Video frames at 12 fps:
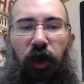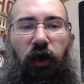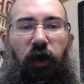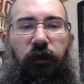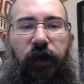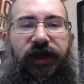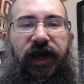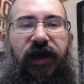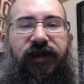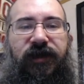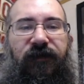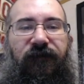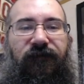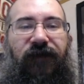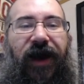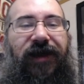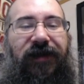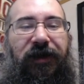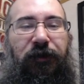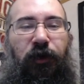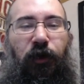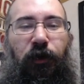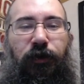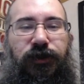all the way down to violator
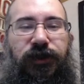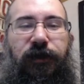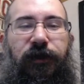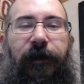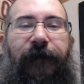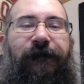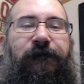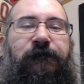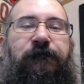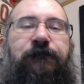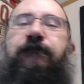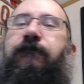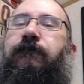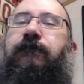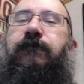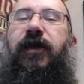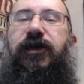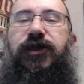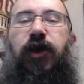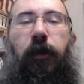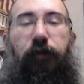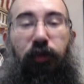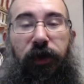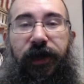quarters. So a
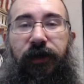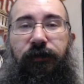brig,